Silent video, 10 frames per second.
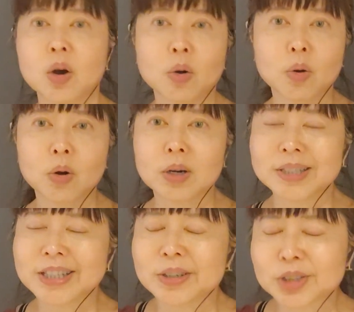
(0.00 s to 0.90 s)
Or,
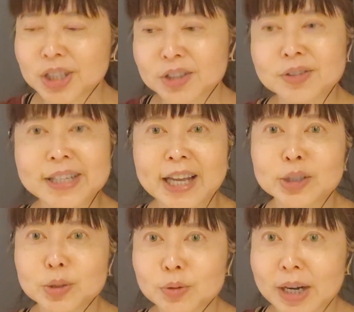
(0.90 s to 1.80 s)
generally I
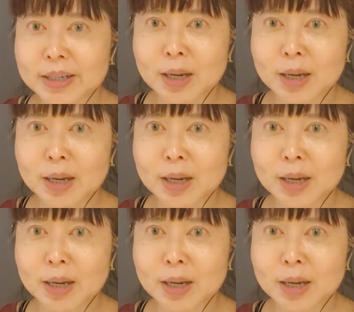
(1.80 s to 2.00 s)
do write.